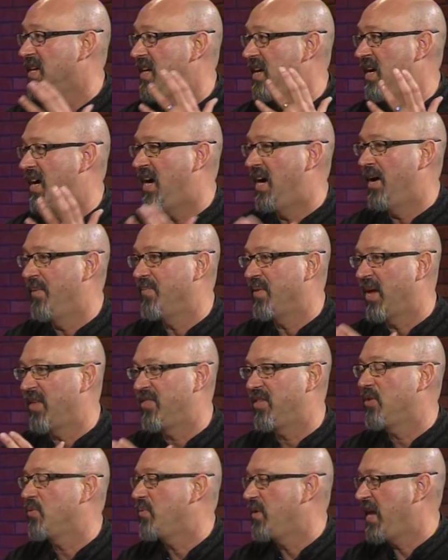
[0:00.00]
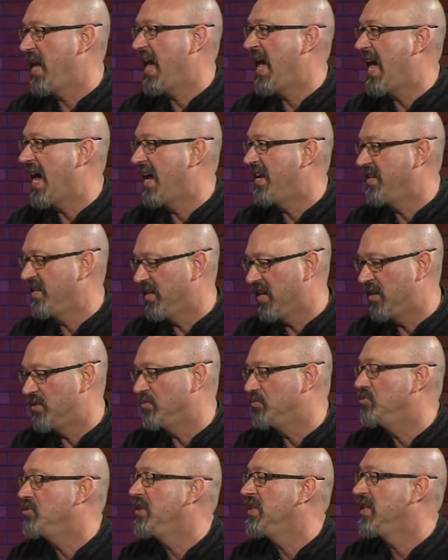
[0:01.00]
I think we had a
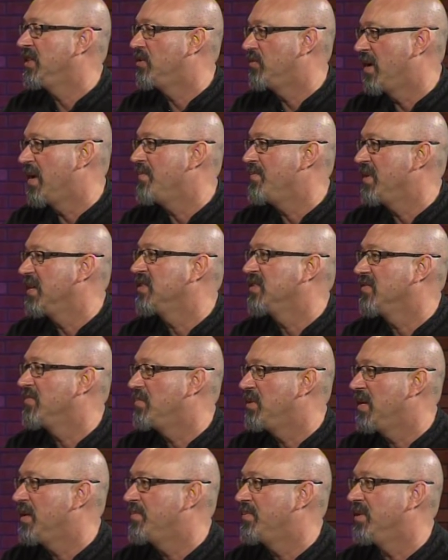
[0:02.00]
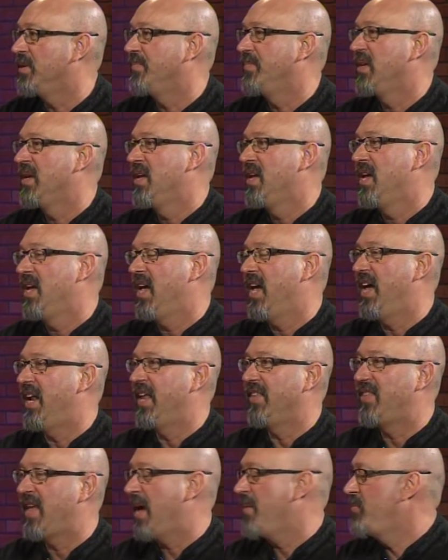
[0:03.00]
really great mix of people. And
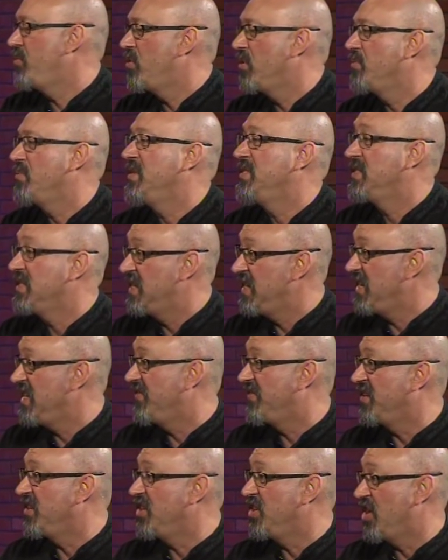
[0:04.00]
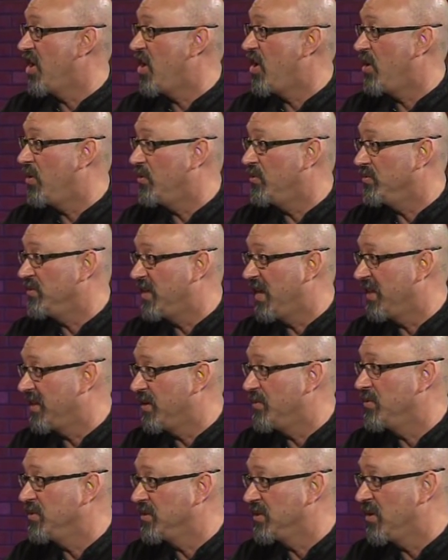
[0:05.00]
at that point, we didn't even know that
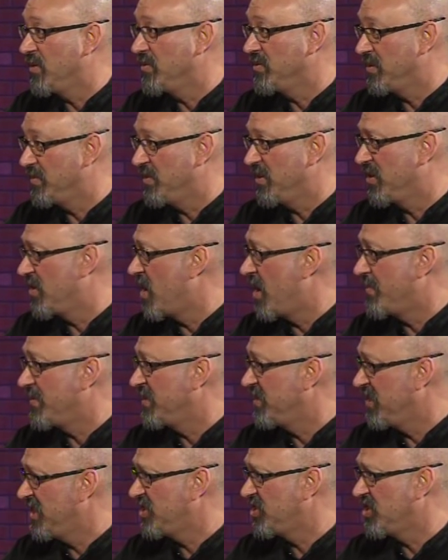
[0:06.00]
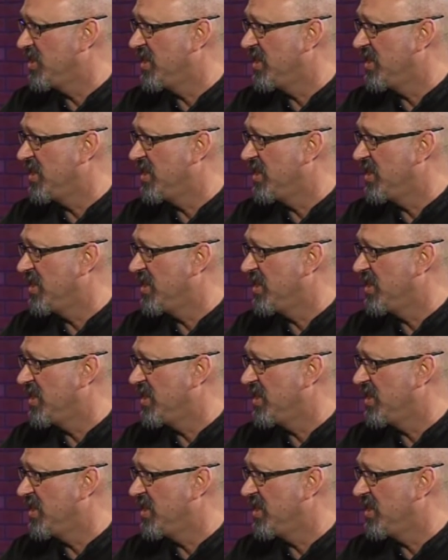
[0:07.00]
there was going to be a competition,